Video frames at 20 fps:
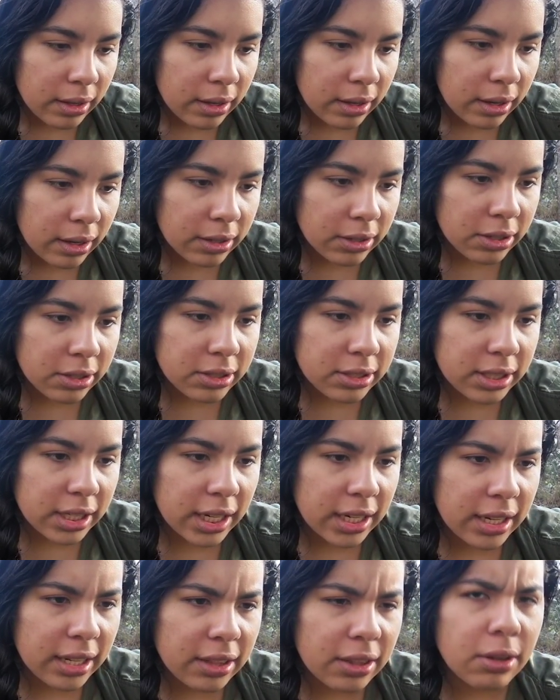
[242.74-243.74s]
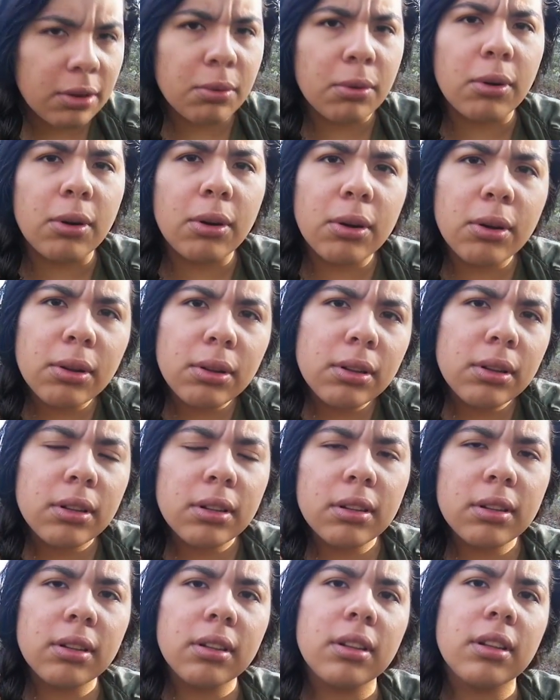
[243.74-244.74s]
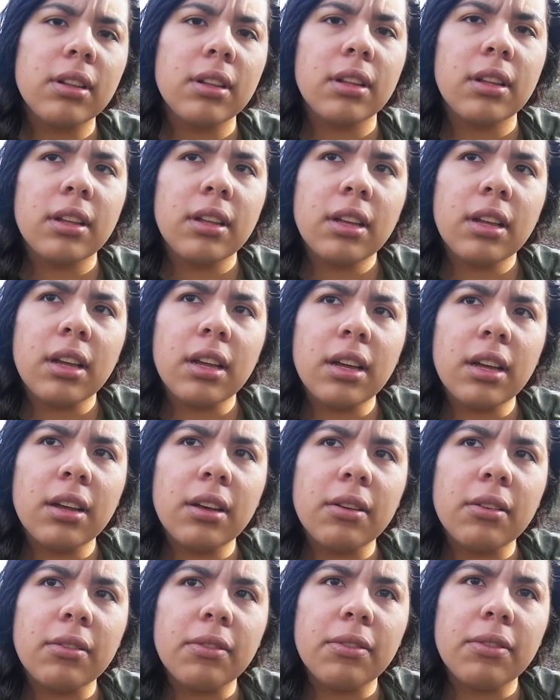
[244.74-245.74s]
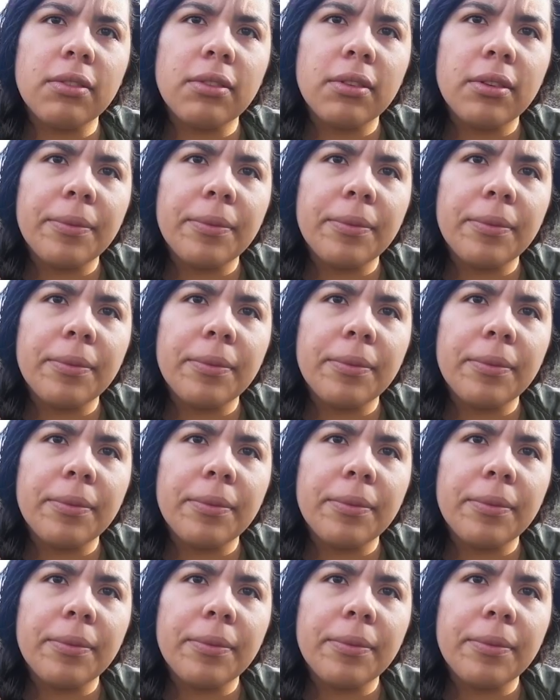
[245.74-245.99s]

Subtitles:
understanding the role of